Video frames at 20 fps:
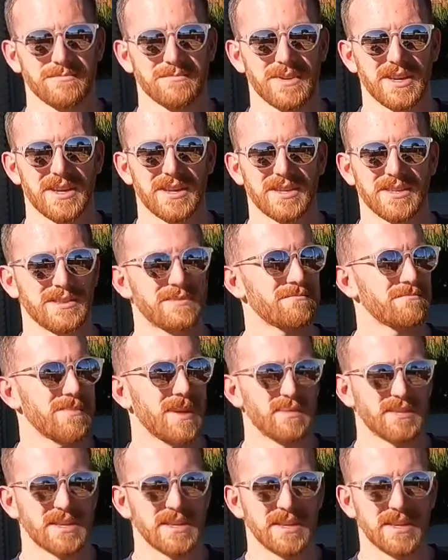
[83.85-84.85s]
because
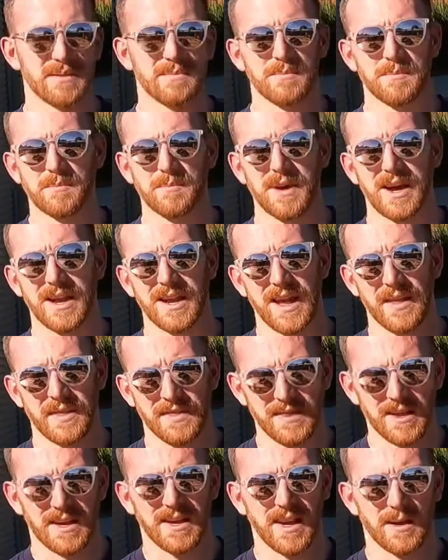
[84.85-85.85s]
I'm silly, but I think